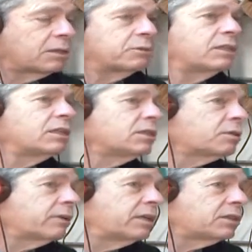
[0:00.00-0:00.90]
Then we needed
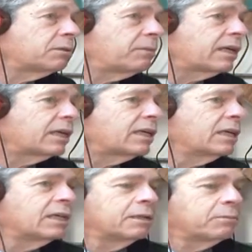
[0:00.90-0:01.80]
to raise the money,
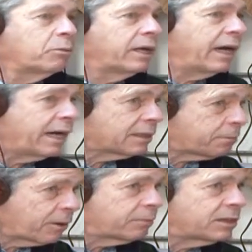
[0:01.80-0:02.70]
but we had the
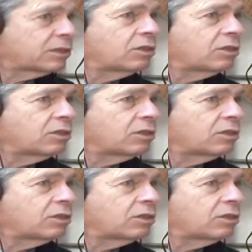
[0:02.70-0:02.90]
permit,